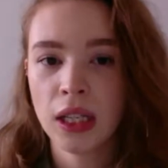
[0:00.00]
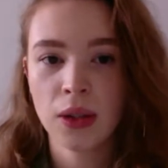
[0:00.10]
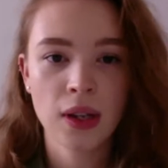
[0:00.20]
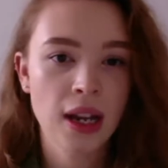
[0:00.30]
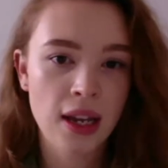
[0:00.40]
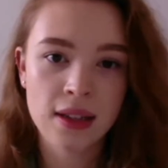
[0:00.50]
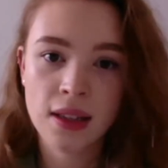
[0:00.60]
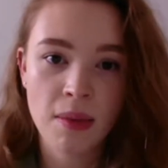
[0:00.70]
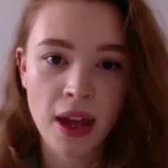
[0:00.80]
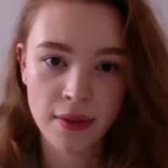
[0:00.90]
You can hand
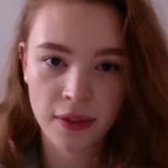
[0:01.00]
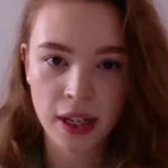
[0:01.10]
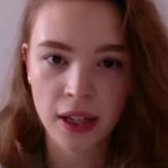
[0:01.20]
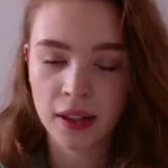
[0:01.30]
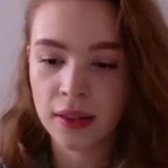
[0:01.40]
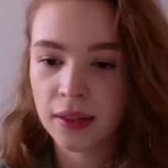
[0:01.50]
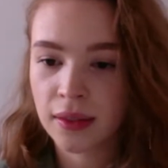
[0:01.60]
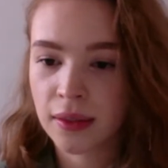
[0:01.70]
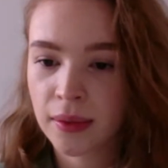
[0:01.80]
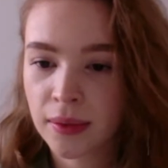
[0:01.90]
them that flyer.
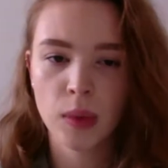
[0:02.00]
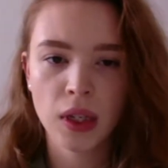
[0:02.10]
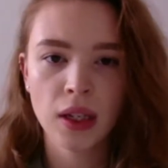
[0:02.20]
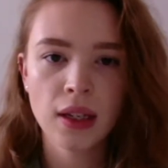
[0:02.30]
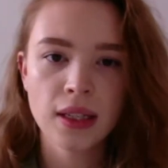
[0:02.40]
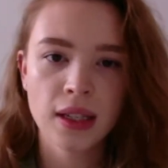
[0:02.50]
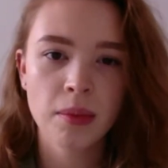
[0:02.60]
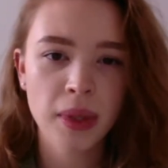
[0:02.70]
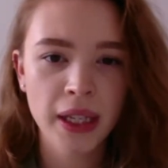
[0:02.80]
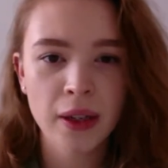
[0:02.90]
To
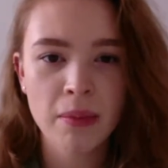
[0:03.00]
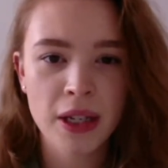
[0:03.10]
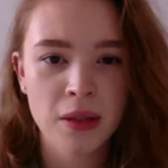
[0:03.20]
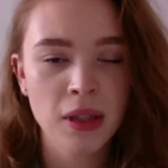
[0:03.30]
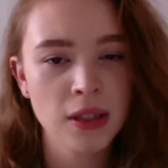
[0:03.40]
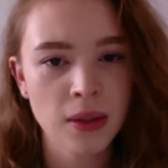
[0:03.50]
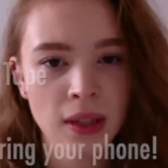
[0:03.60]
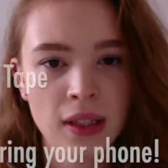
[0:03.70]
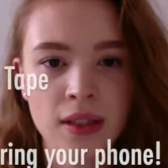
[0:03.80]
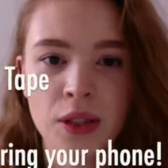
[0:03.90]
complete your measurement
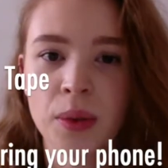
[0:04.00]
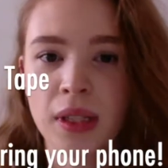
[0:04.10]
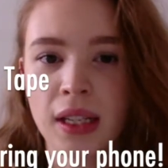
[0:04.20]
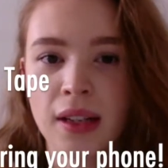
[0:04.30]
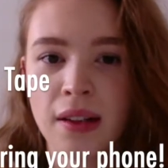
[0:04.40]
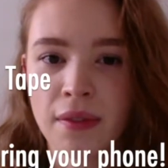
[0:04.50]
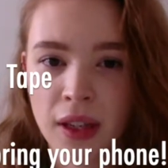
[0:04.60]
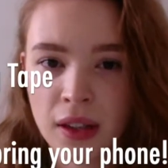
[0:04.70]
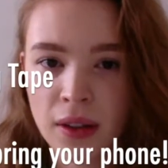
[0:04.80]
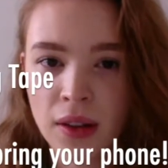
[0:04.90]
duties, you will need a
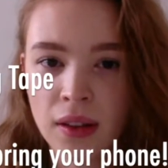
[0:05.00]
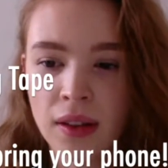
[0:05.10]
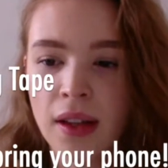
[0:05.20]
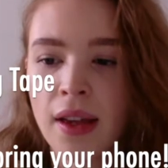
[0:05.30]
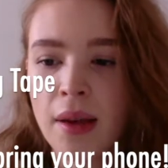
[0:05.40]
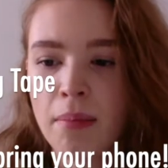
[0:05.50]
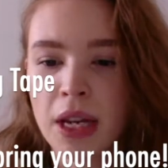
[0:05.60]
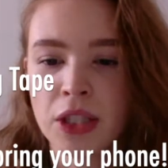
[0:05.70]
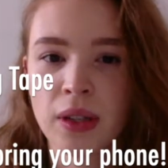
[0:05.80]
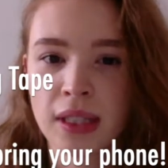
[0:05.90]
vehicle,
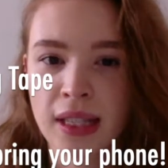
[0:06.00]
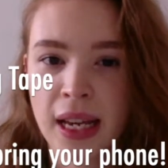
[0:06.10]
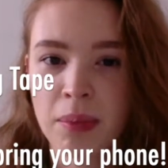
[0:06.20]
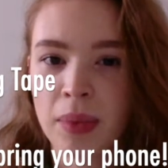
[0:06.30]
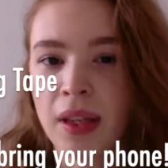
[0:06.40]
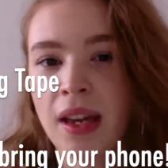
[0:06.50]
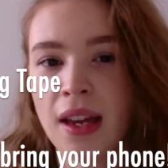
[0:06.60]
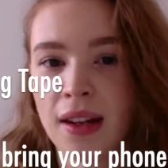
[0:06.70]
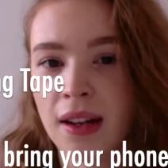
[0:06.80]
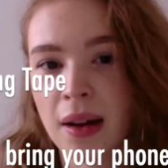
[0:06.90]
measuring tape,
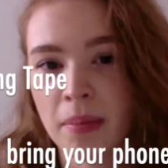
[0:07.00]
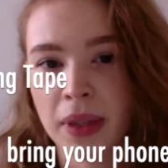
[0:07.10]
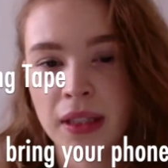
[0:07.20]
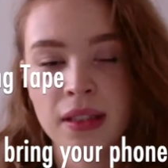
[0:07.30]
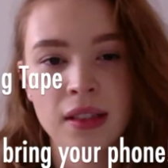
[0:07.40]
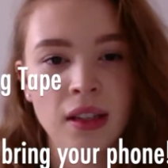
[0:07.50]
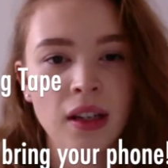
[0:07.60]
and a compass.